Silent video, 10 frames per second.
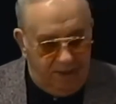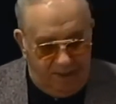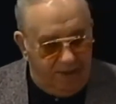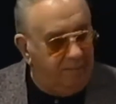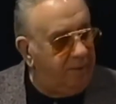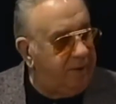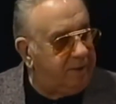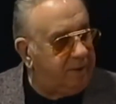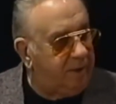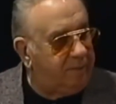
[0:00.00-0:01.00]
Anybody that
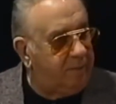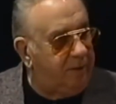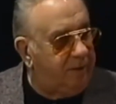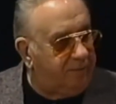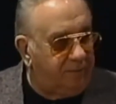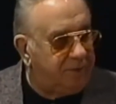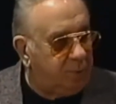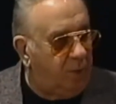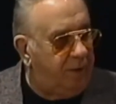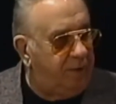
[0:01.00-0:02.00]
can come to me, the first
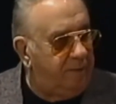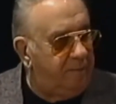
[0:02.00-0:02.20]
one,